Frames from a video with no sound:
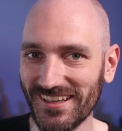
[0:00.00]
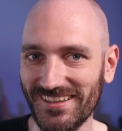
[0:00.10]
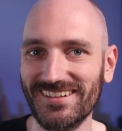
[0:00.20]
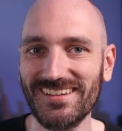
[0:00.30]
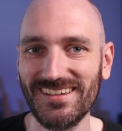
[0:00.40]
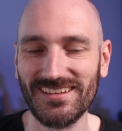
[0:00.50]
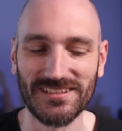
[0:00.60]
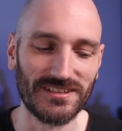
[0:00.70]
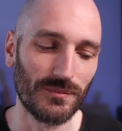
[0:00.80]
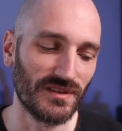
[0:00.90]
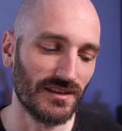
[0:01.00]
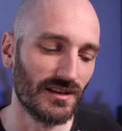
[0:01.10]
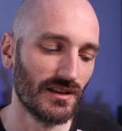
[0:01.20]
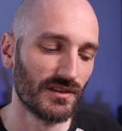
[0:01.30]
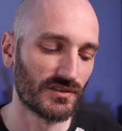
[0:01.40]
hit in this update.
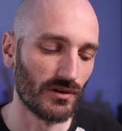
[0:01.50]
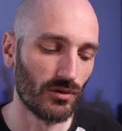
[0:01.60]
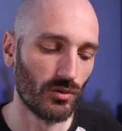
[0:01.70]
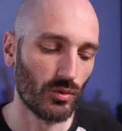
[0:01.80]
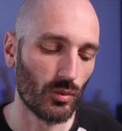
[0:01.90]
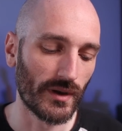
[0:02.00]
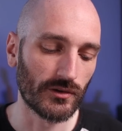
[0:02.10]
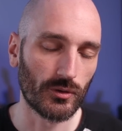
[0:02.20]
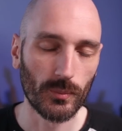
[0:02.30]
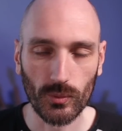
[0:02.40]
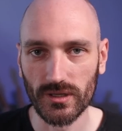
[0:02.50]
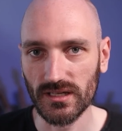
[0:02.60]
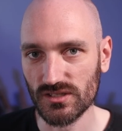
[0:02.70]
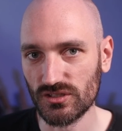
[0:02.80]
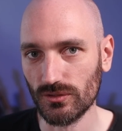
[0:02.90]
So when you're reporting
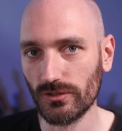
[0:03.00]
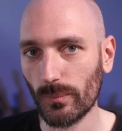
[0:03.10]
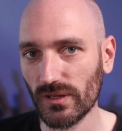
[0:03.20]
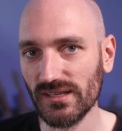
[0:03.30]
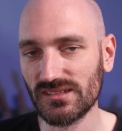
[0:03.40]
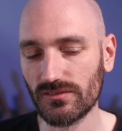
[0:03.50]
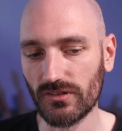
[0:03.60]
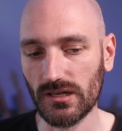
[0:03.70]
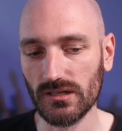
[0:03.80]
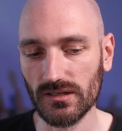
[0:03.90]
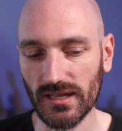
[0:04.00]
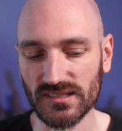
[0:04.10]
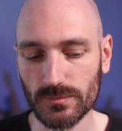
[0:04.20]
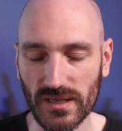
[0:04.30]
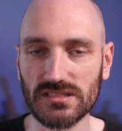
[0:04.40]
issues, please
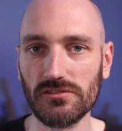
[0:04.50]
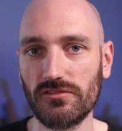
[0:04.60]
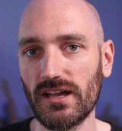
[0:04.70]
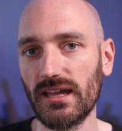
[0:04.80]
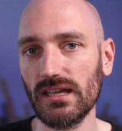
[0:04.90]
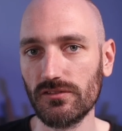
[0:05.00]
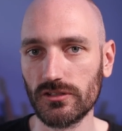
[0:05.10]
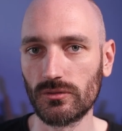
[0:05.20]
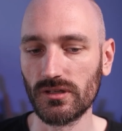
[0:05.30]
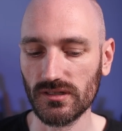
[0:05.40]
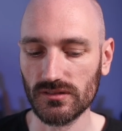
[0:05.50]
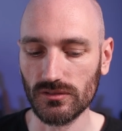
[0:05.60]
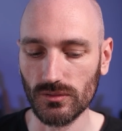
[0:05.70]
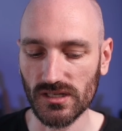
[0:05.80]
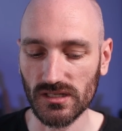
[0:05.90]
specify if you're running
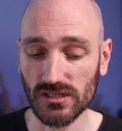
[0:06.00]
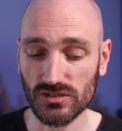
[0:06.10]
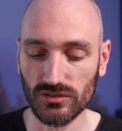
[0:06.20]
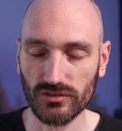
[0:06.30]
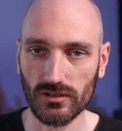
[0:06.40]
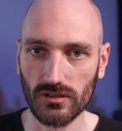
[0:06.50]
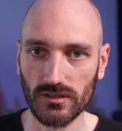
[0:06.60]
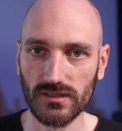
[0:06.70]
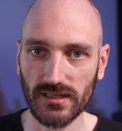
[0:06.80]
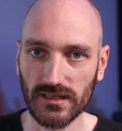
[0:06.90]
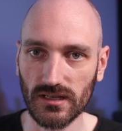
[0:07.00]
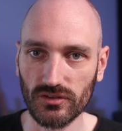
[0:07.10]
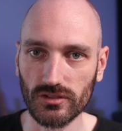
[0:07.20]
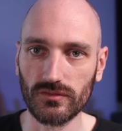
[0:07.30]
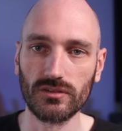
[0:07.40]
into any issues on dedicated
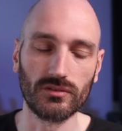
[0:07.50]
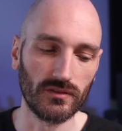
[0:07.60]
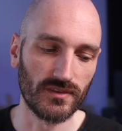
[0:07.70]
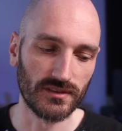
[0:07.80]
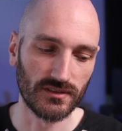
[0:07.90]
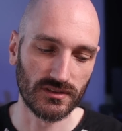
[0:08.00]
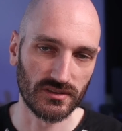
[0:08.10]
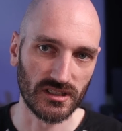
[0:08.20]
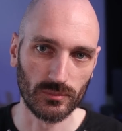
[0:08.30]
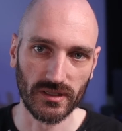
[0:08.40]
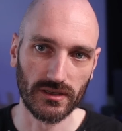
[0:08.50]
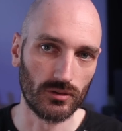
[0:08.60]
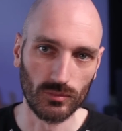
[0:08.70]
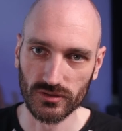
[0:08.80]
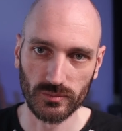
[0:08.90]
servers, or if this is a single player
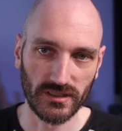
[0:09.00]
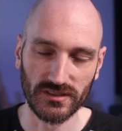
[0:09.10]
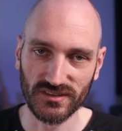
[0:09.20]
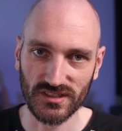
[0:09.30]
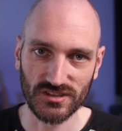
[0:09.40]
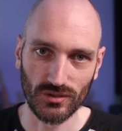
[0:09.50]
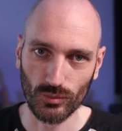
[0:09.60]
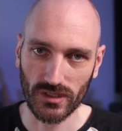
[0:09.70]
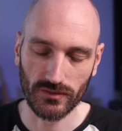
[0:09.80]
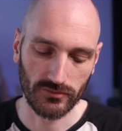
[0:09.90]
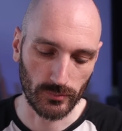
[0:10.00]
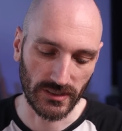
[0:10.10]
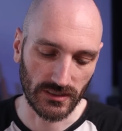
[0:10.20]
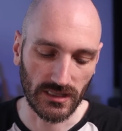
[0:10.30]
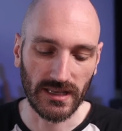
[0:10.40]
or multiplayer session or whatever. If you're
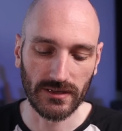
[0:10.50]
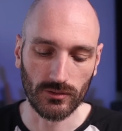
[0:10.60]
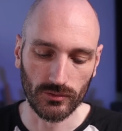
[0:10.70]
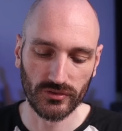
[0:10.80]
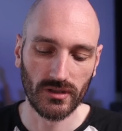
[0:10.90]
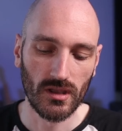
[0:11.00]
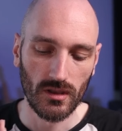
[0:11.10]
playing a client or host,